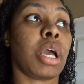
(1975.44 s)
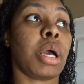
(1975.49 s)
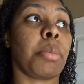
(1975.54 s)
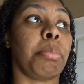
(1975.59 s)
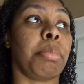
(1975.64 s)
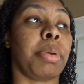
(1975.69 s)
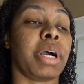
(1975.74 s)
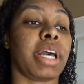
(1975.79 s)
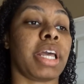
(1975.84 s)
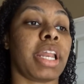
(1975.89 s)

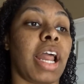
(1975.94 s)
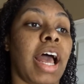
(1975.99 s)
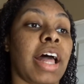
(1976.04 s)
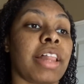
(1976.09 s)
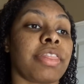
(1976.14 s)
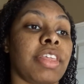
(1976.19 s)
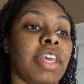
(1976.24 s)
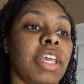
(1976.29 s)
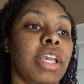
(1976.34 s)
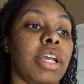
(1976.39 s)
But I
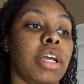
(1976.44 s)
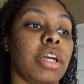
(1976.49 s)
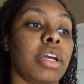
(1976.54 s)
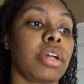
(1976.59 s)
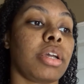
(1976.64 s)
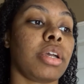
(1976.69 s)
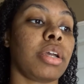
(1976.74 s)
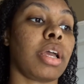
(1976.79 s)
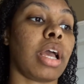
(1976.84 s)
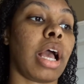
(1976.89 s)
think
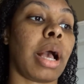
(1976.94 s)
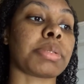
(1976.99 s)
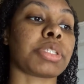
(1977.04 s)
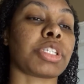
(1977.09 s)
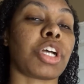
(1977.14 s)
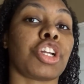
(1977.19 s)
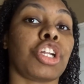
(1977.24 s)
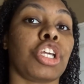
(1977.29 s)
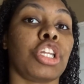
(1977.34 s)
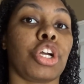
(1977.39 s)
I'm
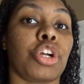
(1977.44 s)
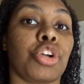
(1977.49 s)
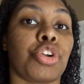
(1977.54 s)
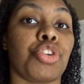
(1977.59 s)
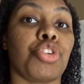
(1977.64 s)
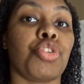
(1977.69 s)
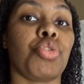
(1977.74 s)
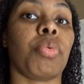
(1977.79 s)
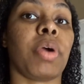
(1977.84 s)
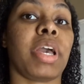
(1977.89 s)
starting to learn
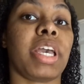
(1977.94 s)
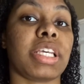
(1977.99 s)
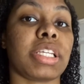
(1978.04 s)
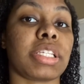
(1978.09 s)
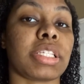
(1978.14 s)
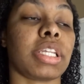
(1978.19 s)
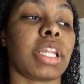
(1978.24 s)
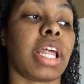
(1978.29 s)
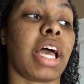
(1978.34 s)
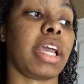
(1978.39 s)
new ways
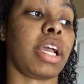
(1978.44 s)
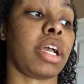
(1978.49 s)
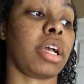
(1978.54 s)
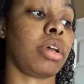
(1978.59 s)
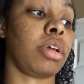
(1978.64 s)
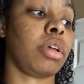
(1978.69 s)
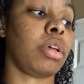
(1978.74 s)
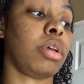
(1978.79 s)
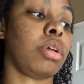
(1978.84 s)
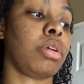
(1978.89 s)
to like
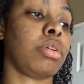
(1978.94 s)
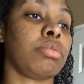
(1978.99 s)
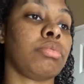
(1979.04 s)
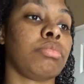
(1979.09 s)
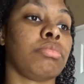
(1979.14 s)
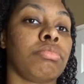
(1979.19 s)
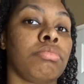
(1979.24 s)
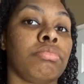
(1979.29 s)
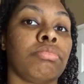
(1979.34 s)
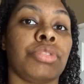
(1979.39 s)

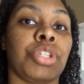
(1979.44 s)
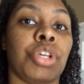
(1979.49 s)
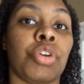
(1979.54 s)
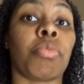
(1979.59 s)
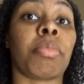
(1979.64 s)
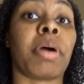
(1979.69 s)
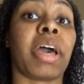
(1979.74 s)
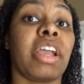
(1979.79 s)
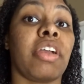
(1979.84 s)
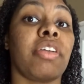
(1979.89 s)
deal
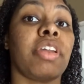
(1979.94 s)
with my hair.